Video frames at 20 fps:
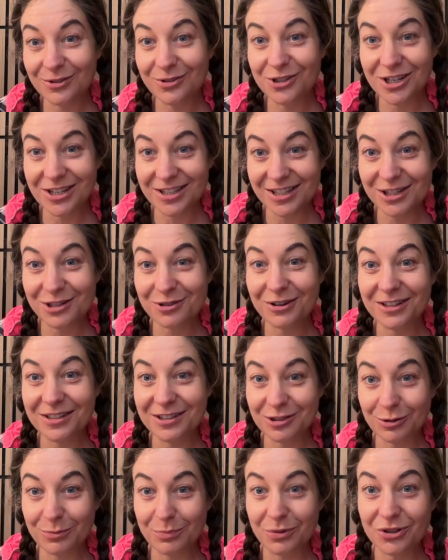Jesus Christ
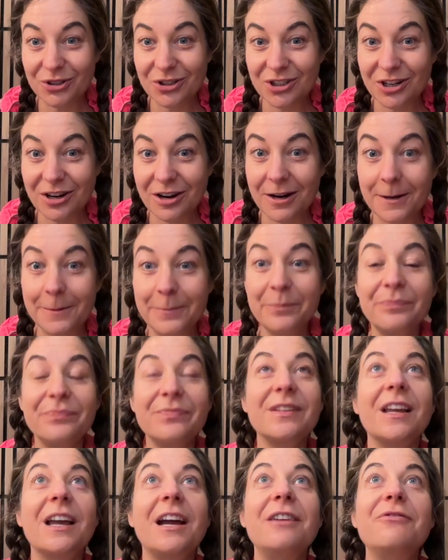Superstar.
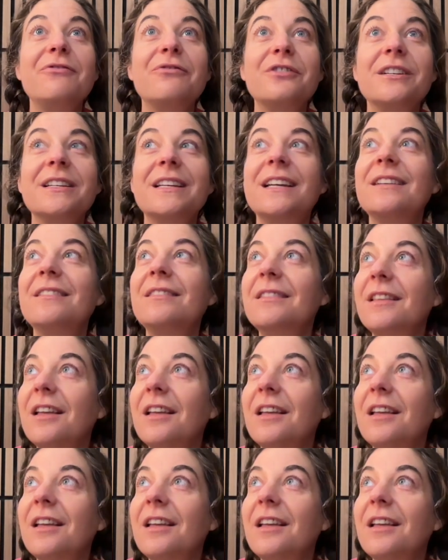I freaking